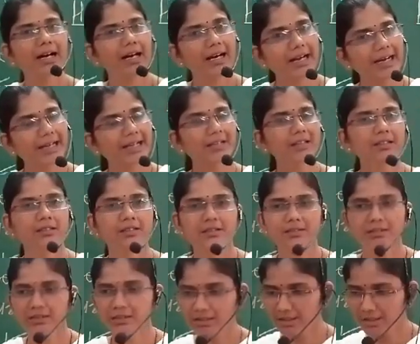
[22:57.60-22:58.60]
and
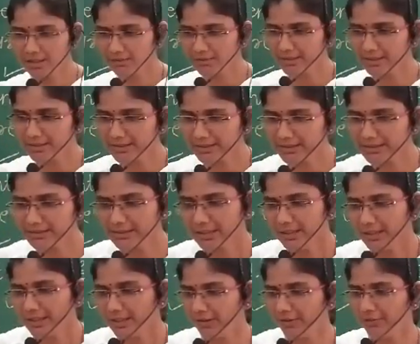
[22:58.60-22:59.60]
the third one
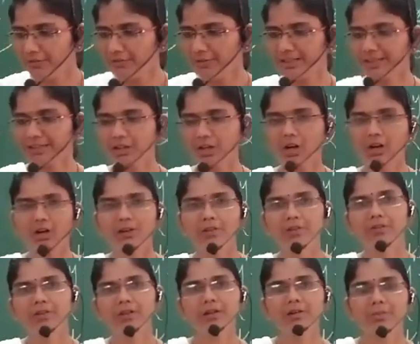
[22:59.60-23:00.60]
is effect
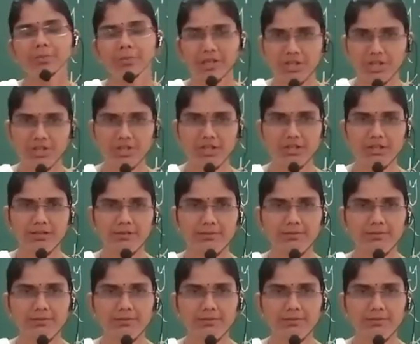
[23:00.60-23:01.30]
of pressure.